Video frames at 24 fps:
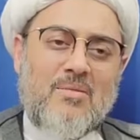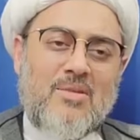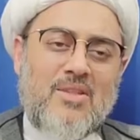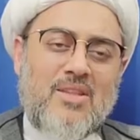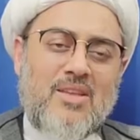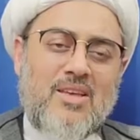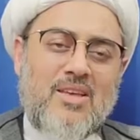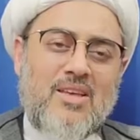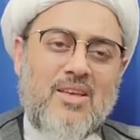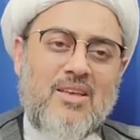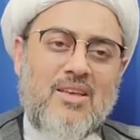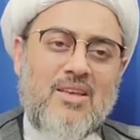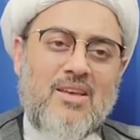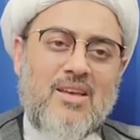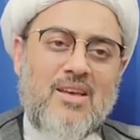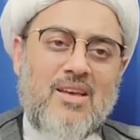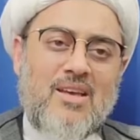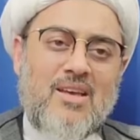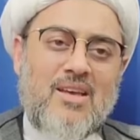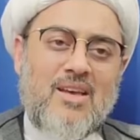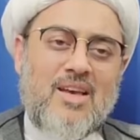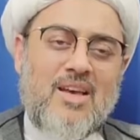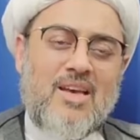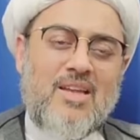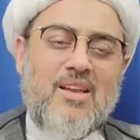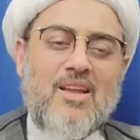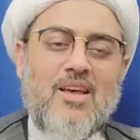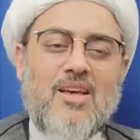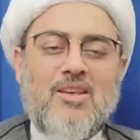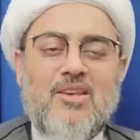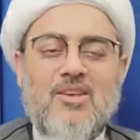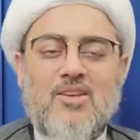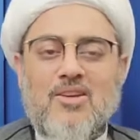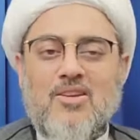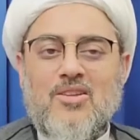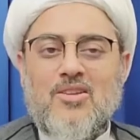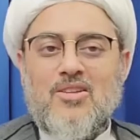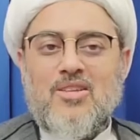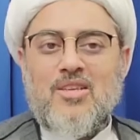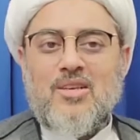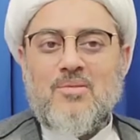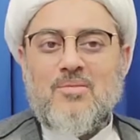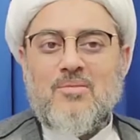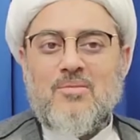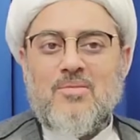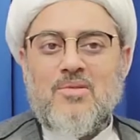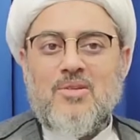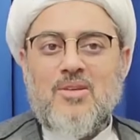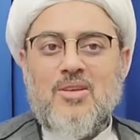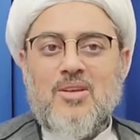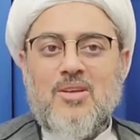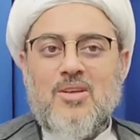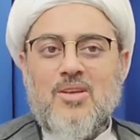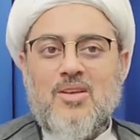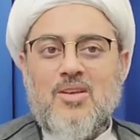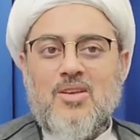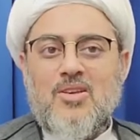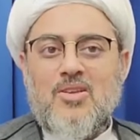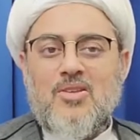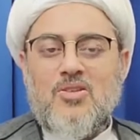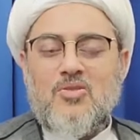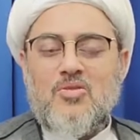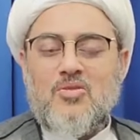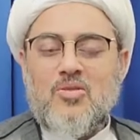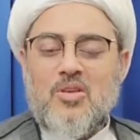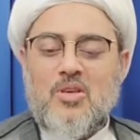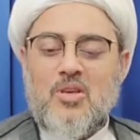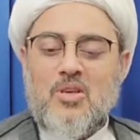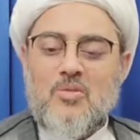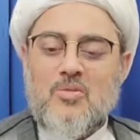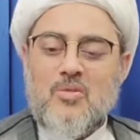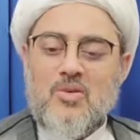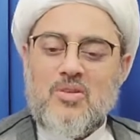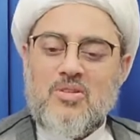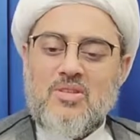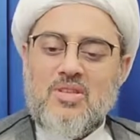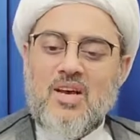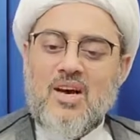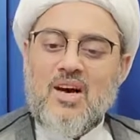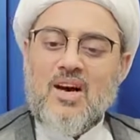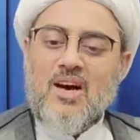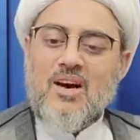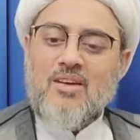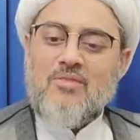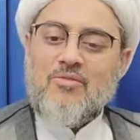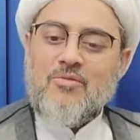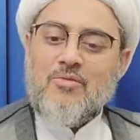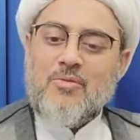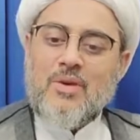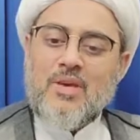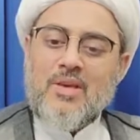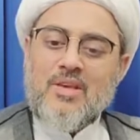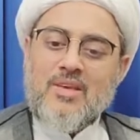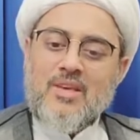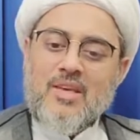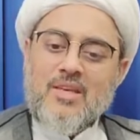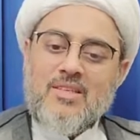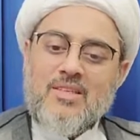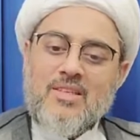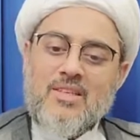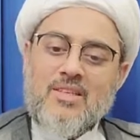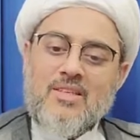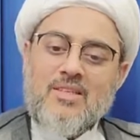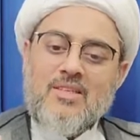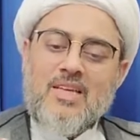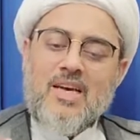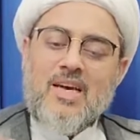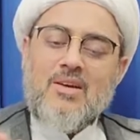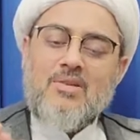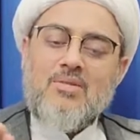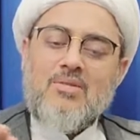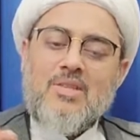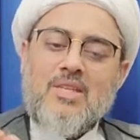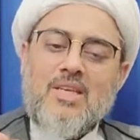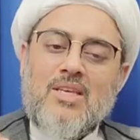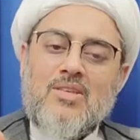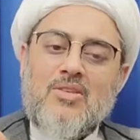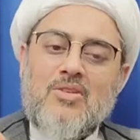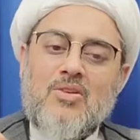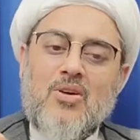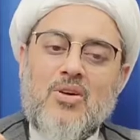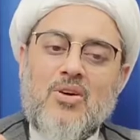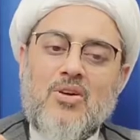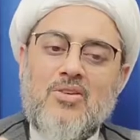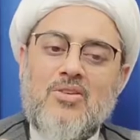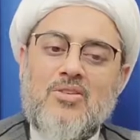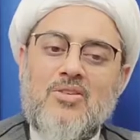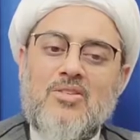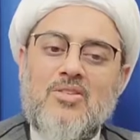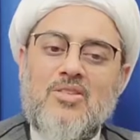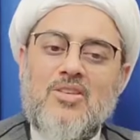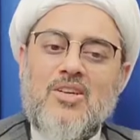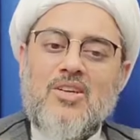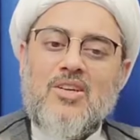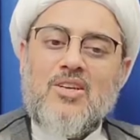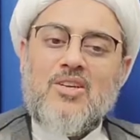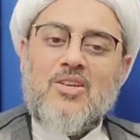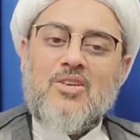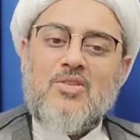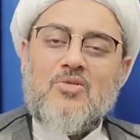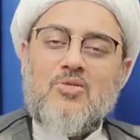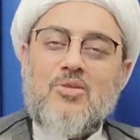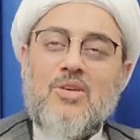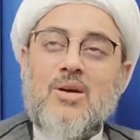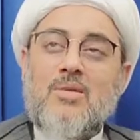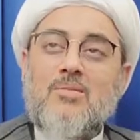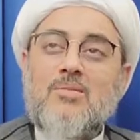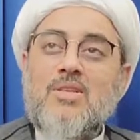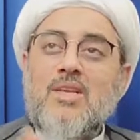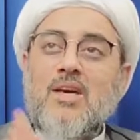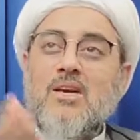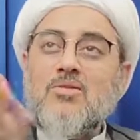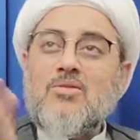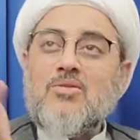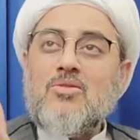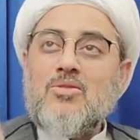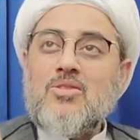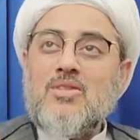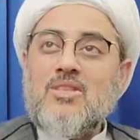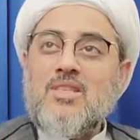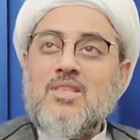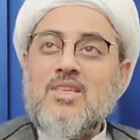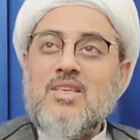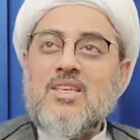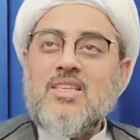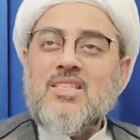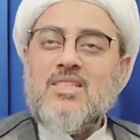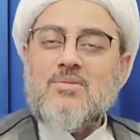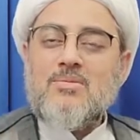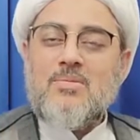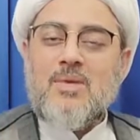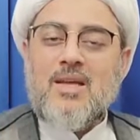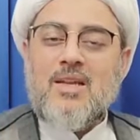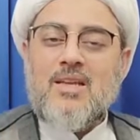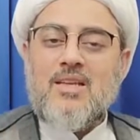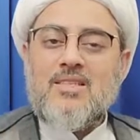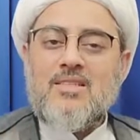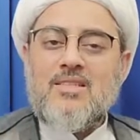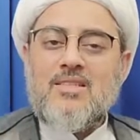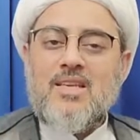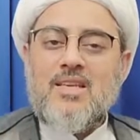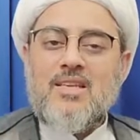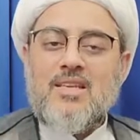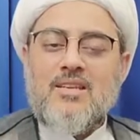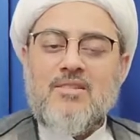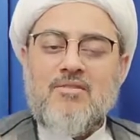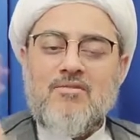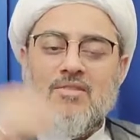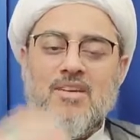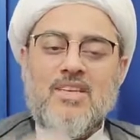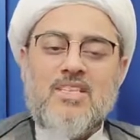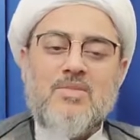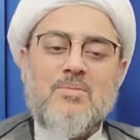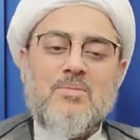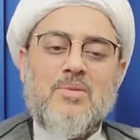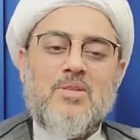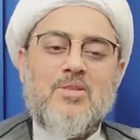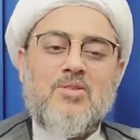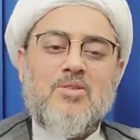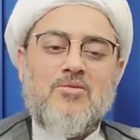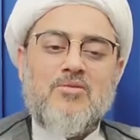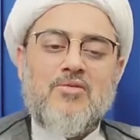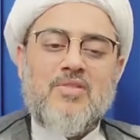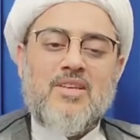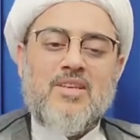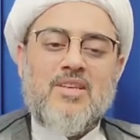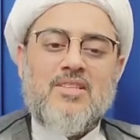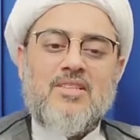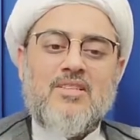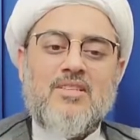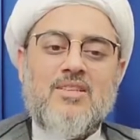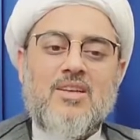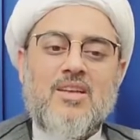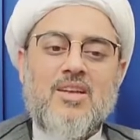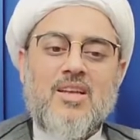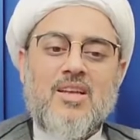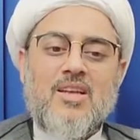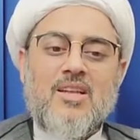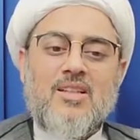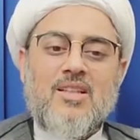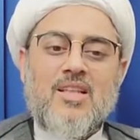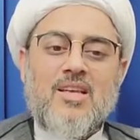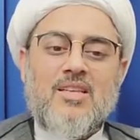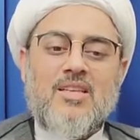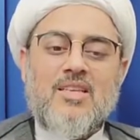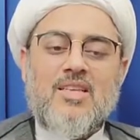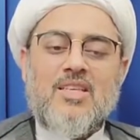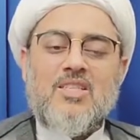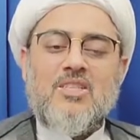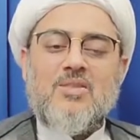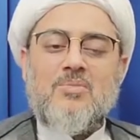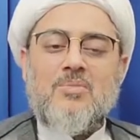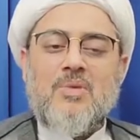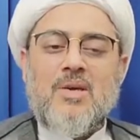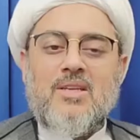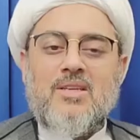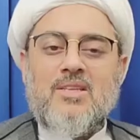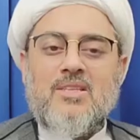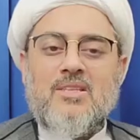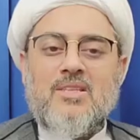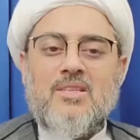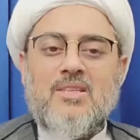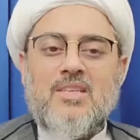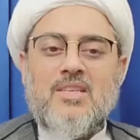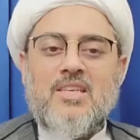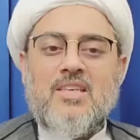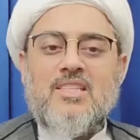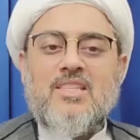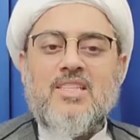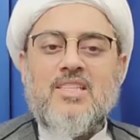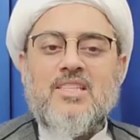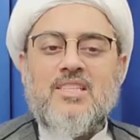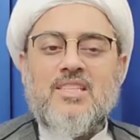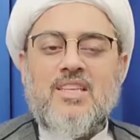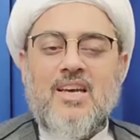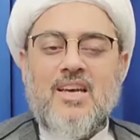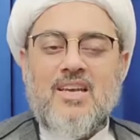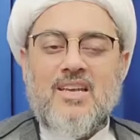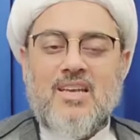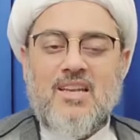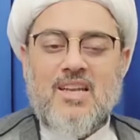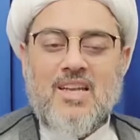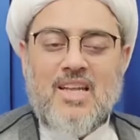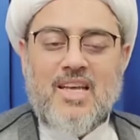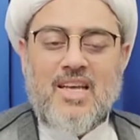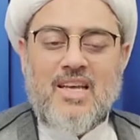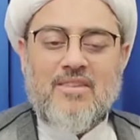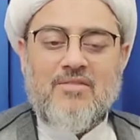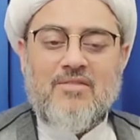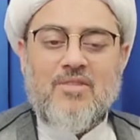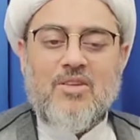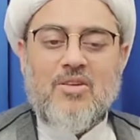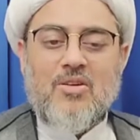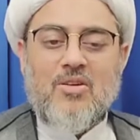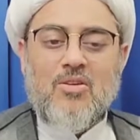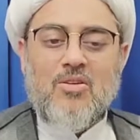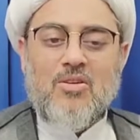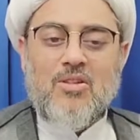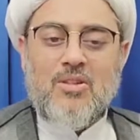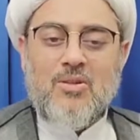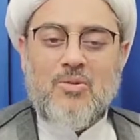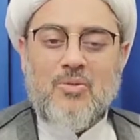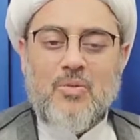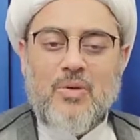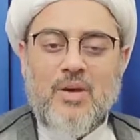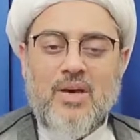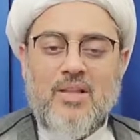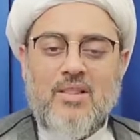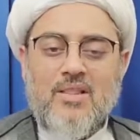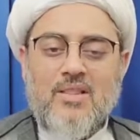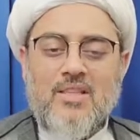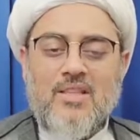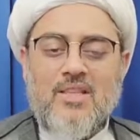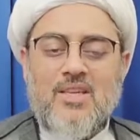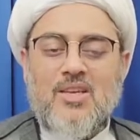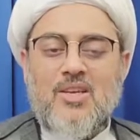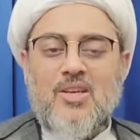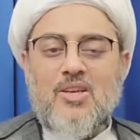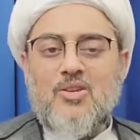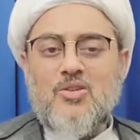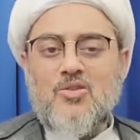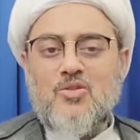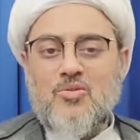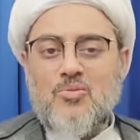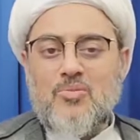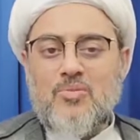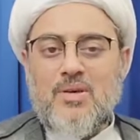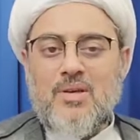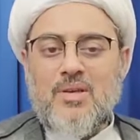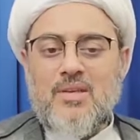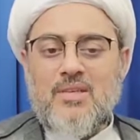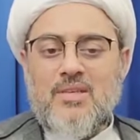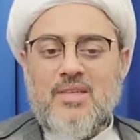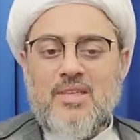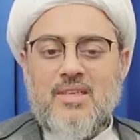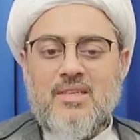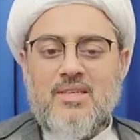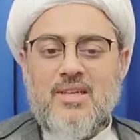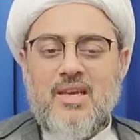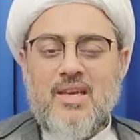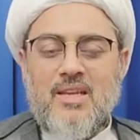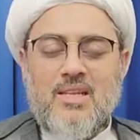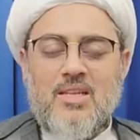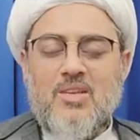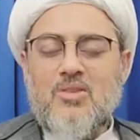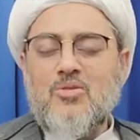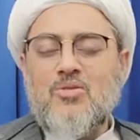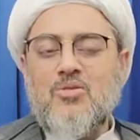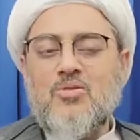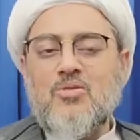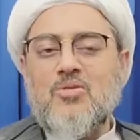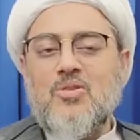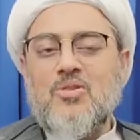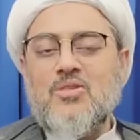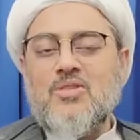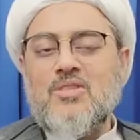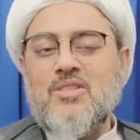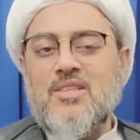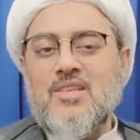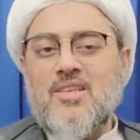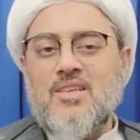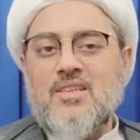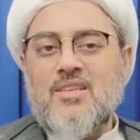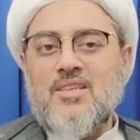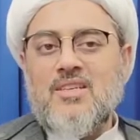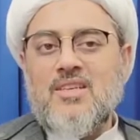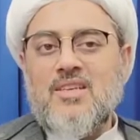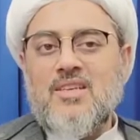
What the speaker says: there and I killed him. So he was halfway getting down that horse to come down to see his palace, that investment of his that he spent his entire life and all the wealth to build it, and he could not see it.